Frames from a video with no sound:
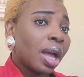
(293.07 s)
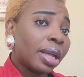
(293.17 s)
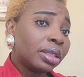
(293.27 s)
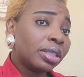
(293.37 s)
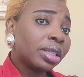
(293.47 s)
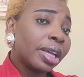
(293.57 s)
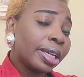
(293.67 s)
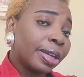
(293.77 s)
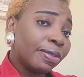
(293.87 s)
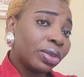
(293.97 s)
And this
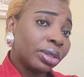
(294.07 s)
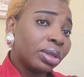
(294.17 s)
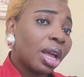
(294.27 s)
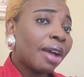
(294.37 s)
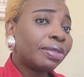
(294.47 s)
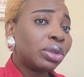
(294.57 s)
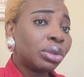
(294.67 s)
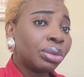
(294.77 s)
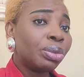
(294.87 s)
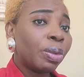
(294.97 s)
caregiver have
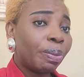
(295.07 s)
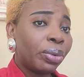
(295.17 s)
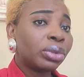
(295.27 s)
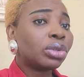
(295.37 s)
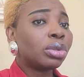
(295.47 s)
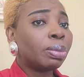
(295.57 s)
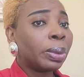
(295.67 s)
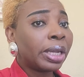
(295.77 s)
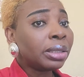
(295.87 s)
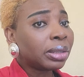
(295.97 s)
to report to
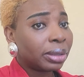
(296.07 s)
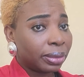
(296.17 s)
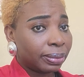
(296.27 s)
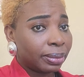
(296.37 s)
Blessing